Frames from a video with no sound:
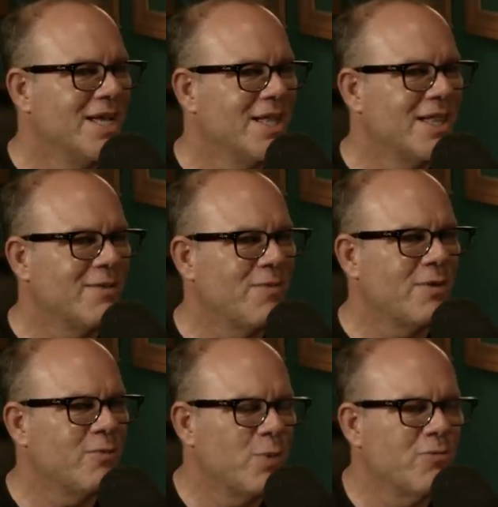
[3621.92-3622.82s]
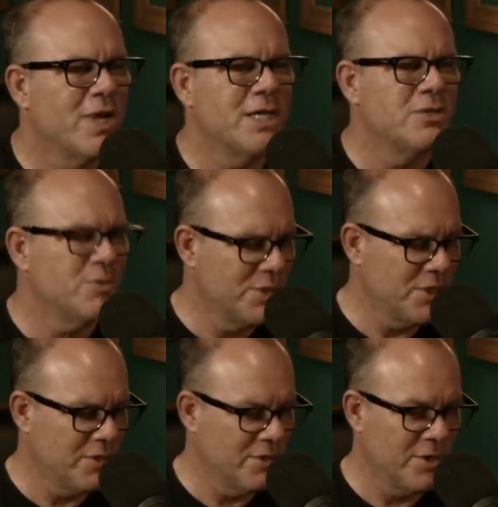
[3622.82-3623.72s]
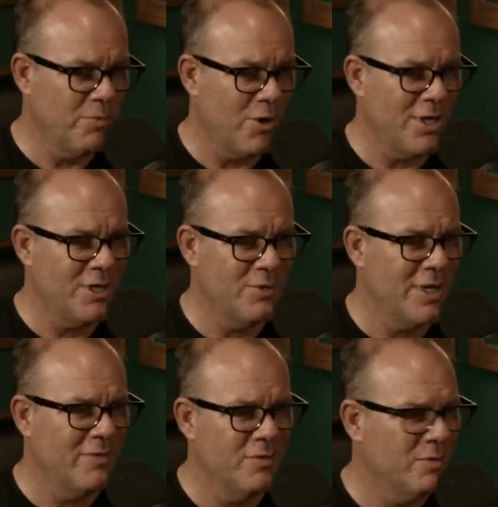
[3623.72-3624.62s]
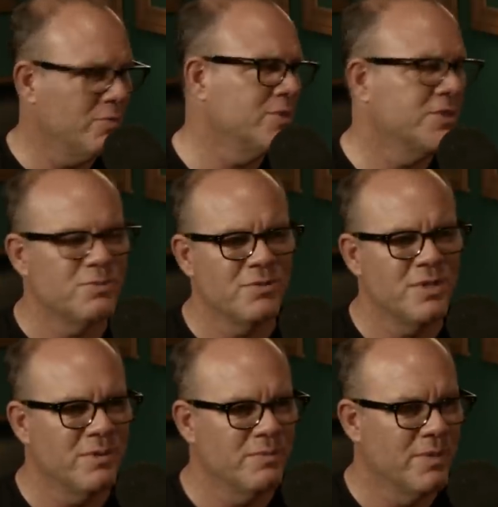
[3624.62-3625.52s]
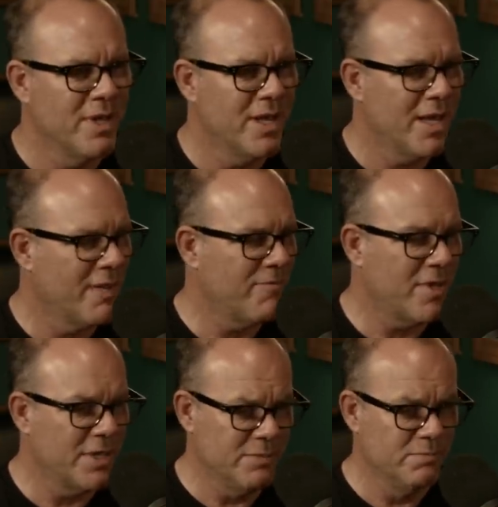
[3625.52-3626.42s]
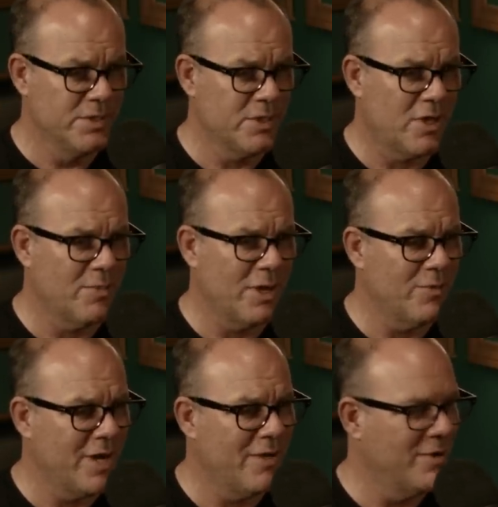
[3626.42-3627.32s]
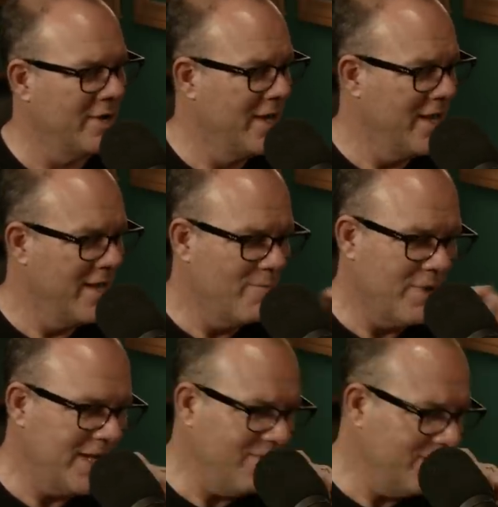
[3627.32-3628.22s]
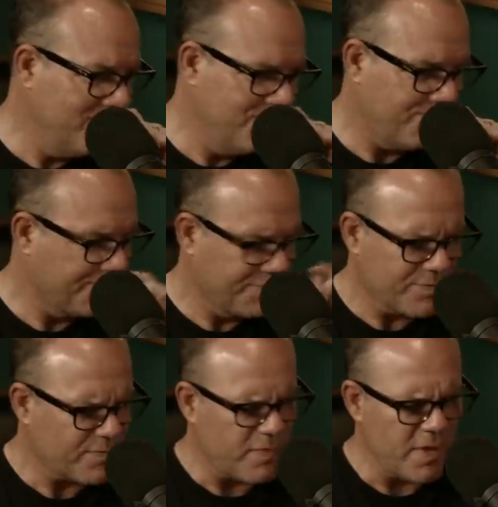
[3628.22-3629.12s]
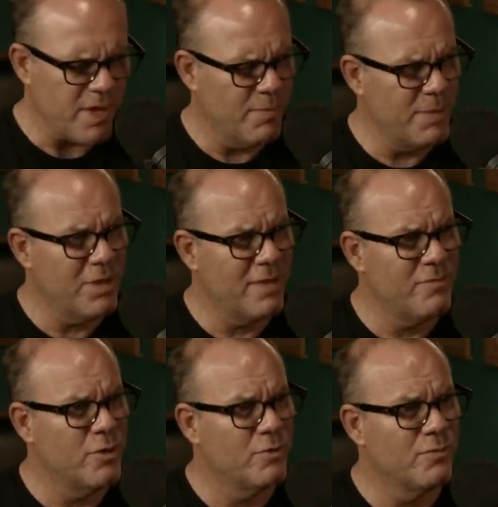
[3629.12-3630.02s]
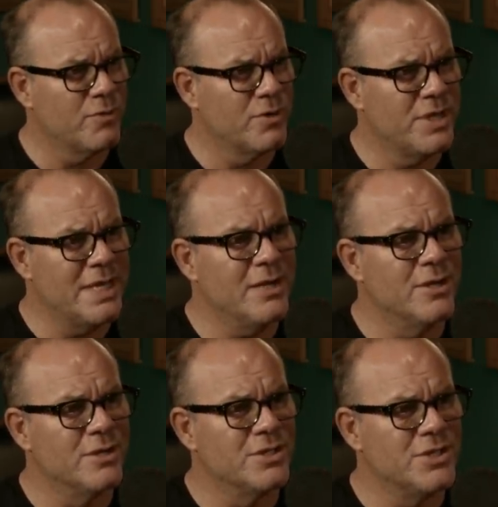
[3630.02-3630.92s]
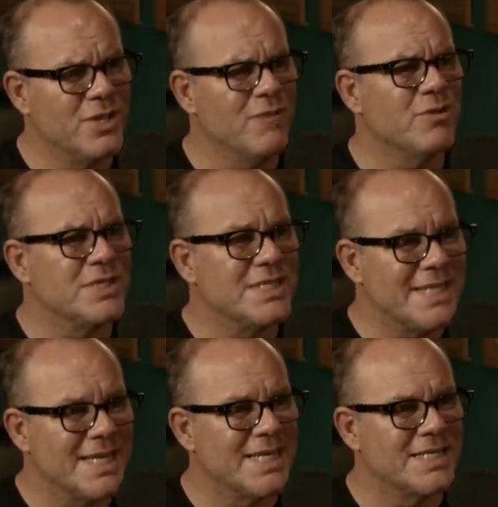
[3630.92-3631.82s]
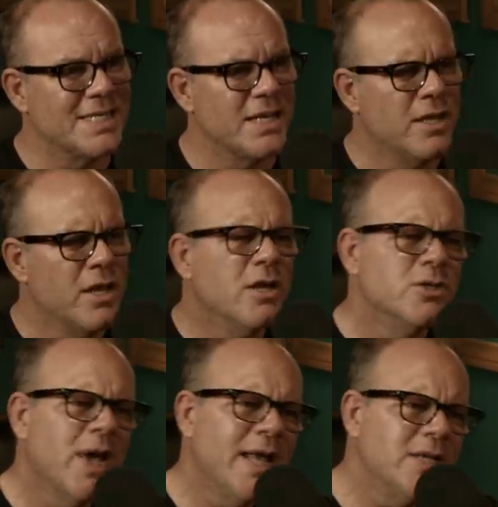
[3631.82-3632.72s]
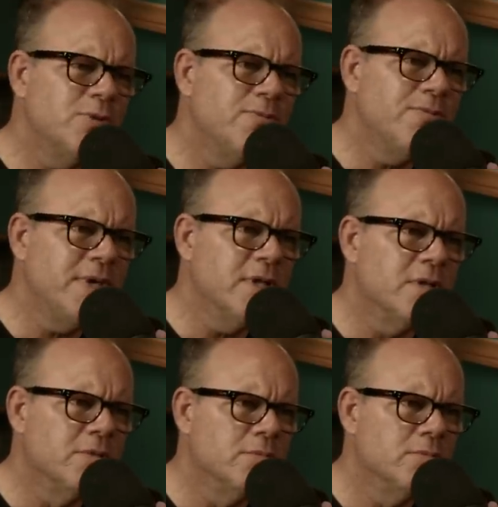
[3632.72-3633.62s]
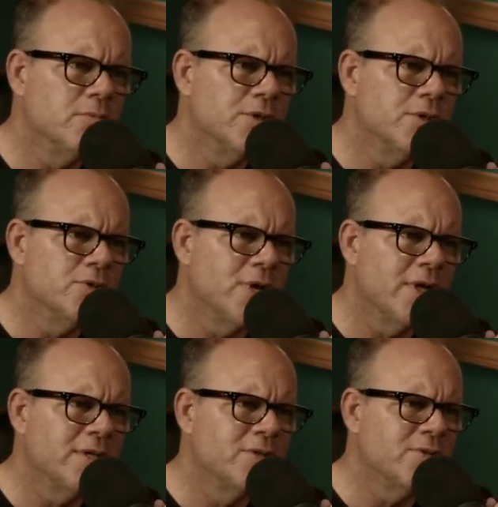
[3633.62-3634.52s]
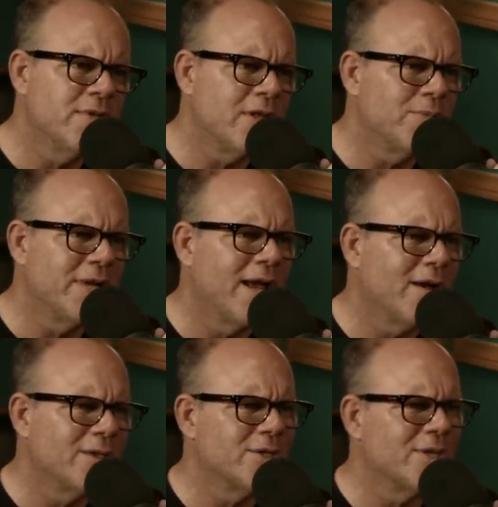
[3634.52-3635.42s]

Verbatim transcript: like if I we run into each other at a party or whatever, we'll just, you know, have fun and talk right. about whatever. But even people I've known for years, you never sit and say, "So how did you feel when you're yeah. trying to develop a character?"